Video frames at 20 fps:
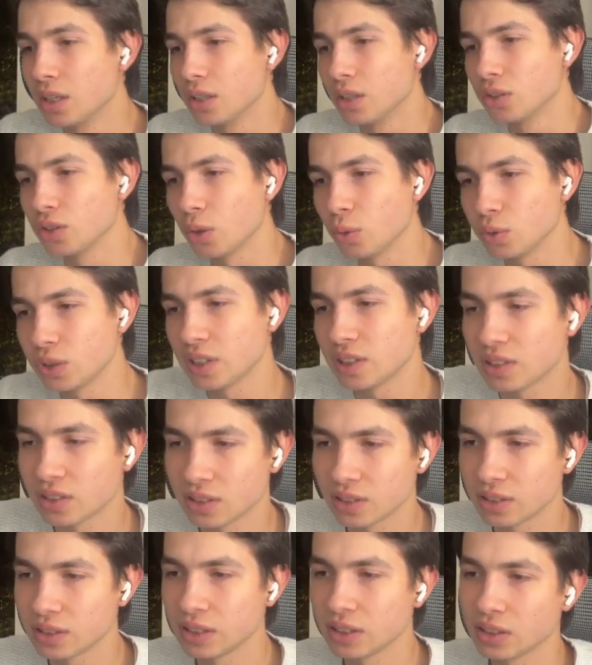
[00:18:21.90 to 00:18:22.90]
So
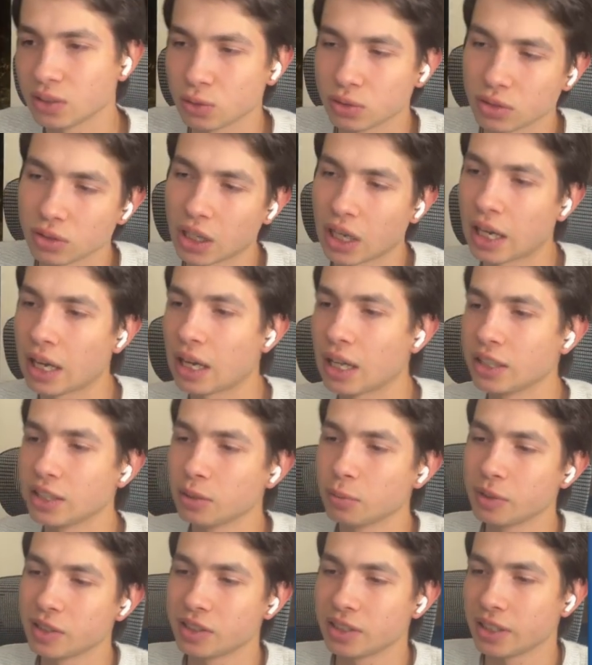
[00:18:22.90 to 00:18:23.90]
this is a
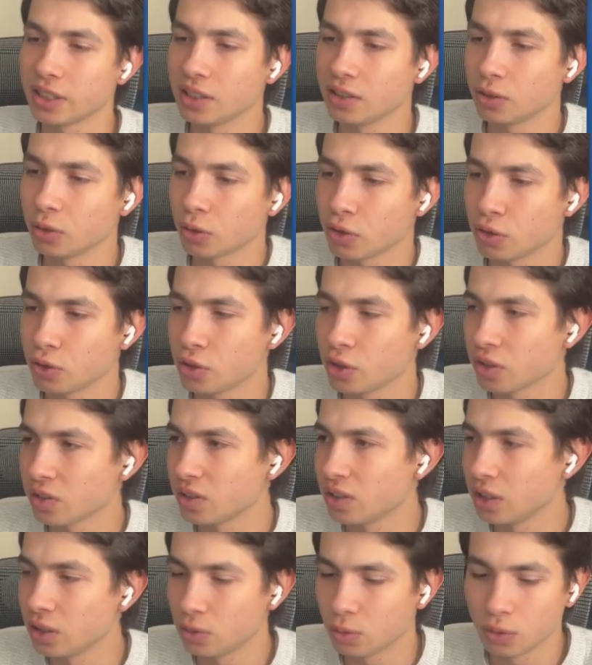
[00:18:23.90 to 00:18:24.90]
little bit easier. You
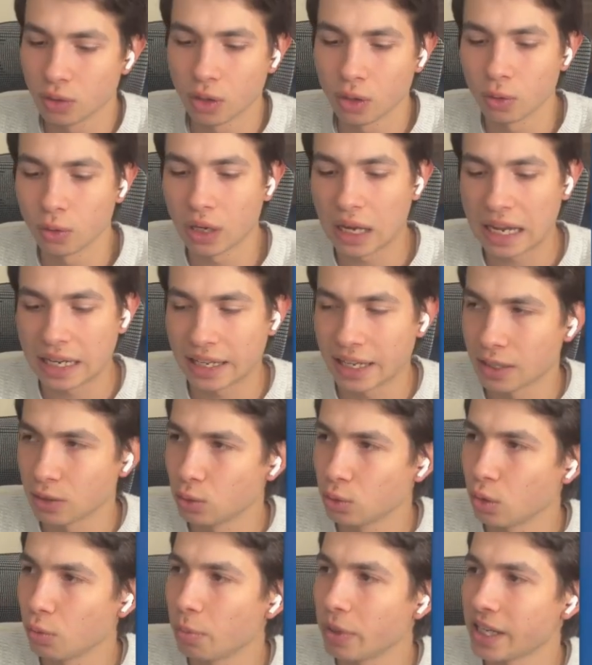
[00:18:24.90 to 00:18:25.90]
just need to go again
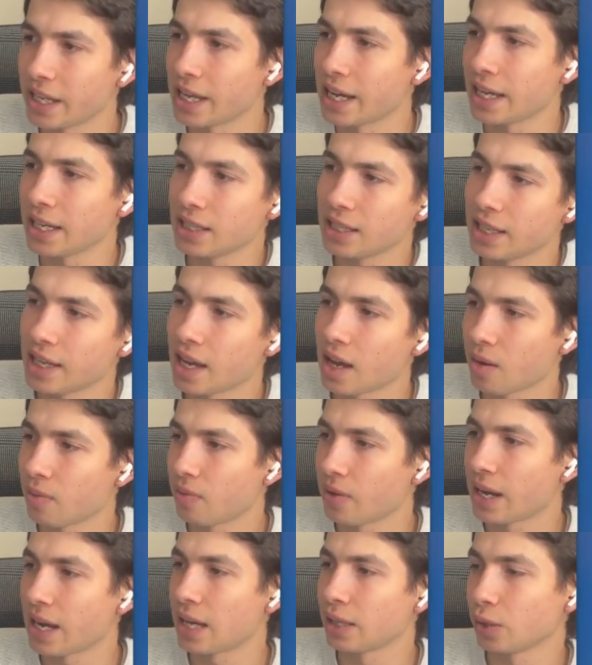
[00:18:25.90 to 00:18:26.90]
to OpenAI. They
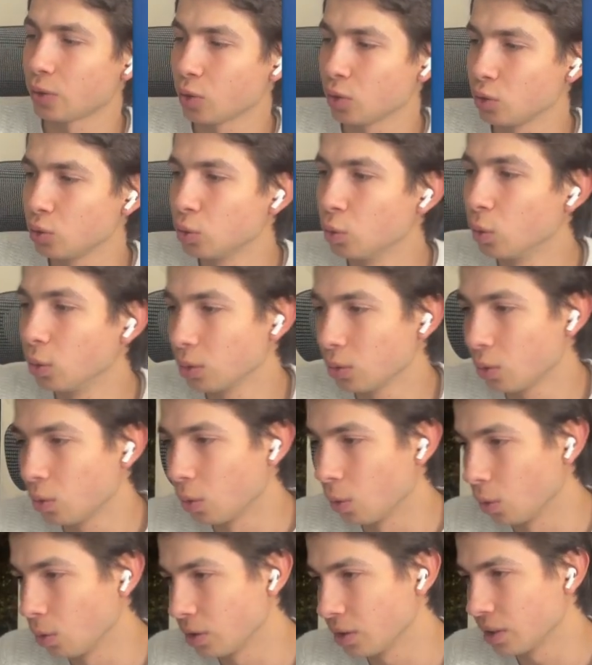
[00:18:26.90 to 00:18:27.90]
have another tool
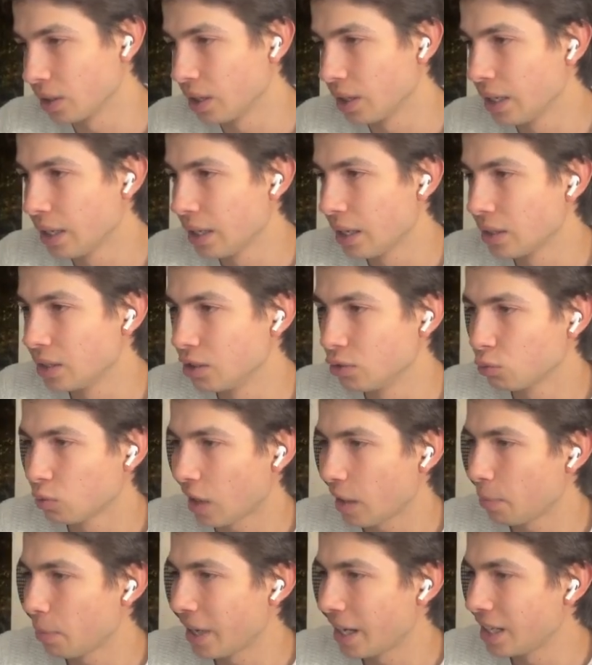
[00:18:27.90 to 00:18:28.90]
called
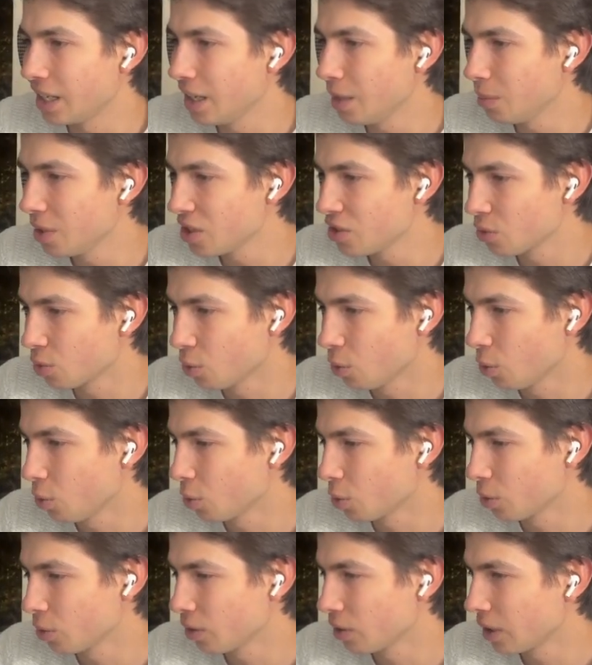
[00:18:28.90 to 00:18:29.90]
describe an image,
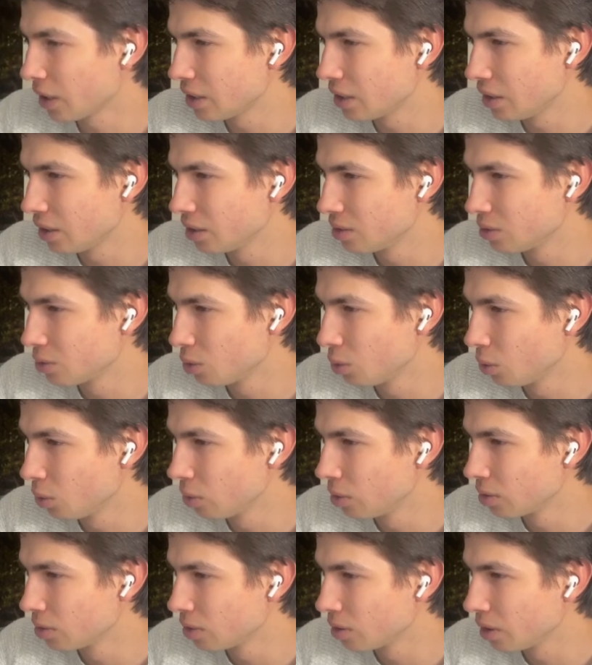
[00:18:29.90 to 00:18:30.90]
or I think it's
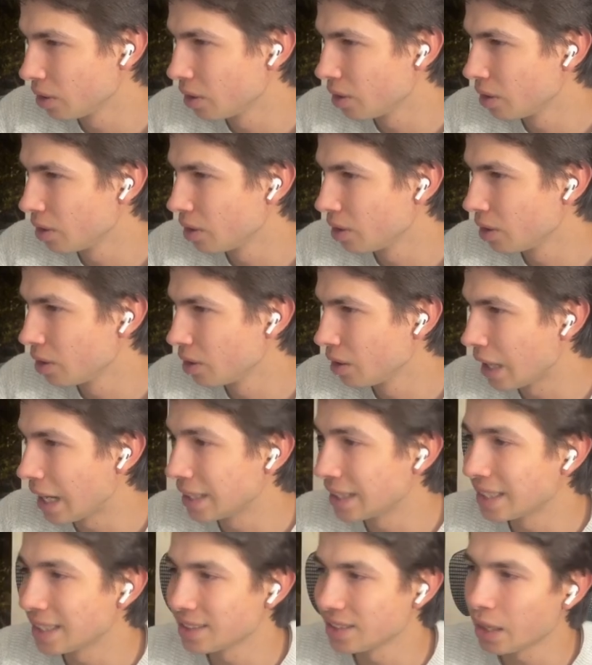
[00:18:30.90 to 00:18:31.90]
called
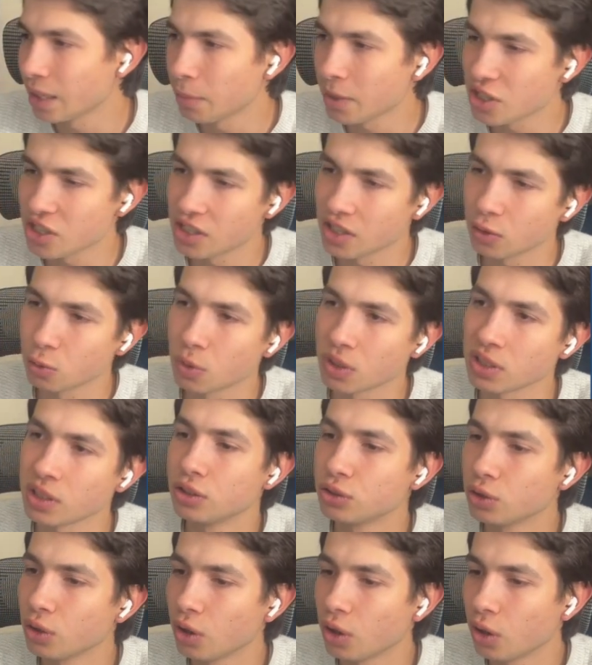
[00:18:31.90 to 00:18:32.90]
analyze image, this one.
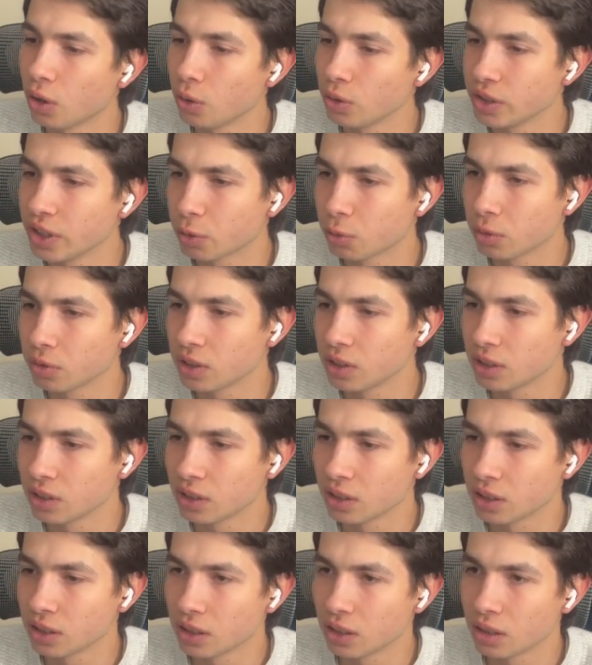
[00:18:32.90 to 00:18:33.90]
So
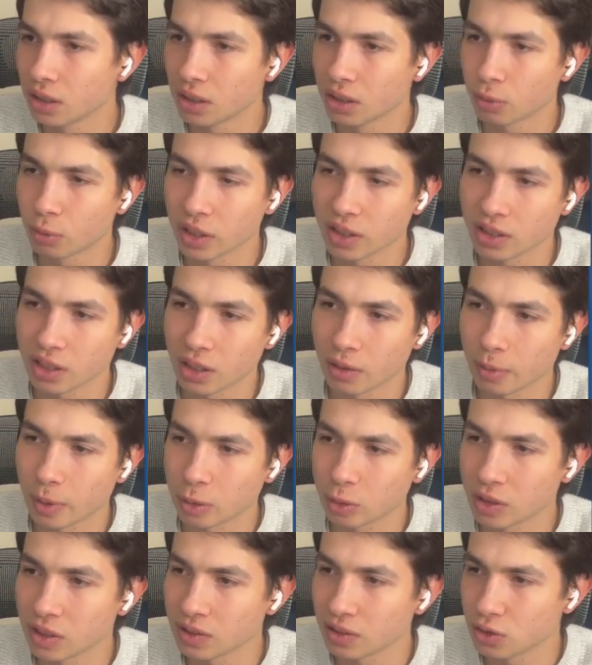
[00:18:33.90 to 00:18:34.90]
the great thing
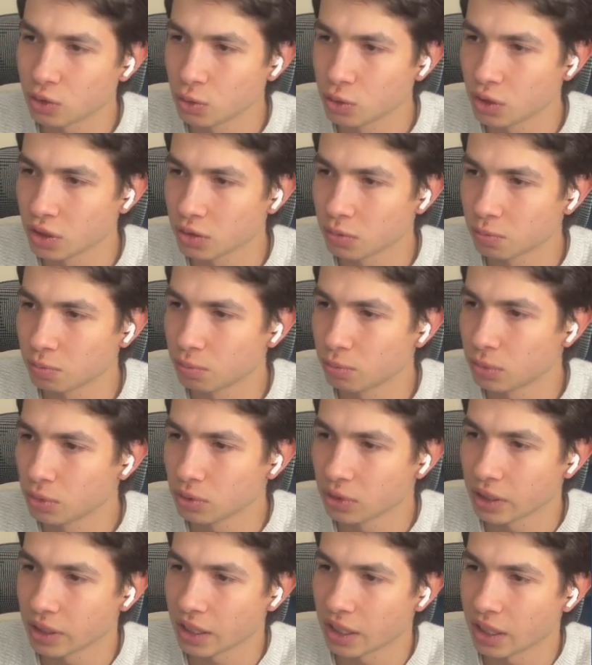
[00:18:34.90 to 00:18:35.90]
about this, you just
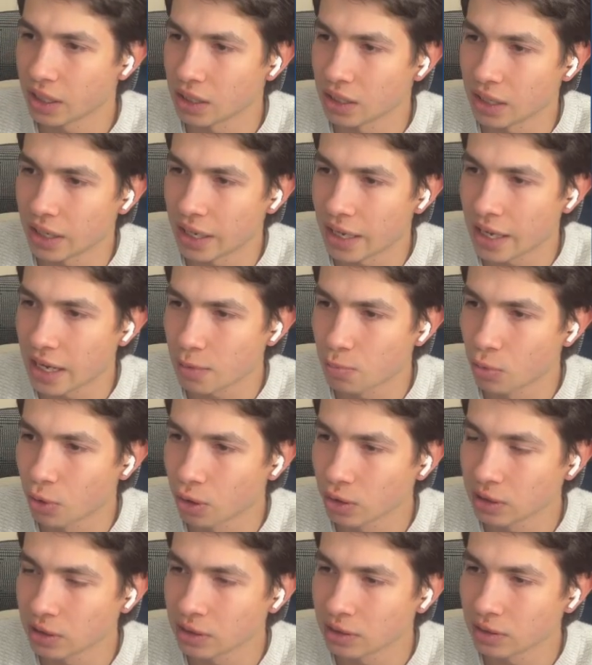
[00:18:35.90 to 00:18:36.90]
put a AI
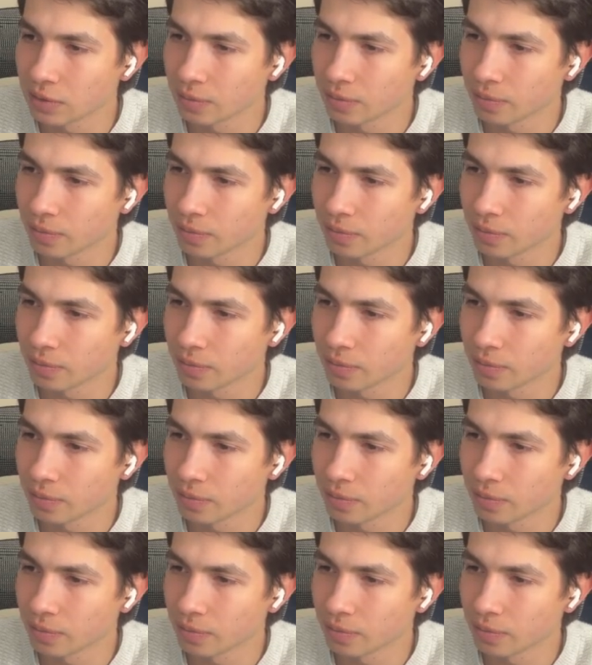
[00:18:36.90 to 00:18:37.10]
model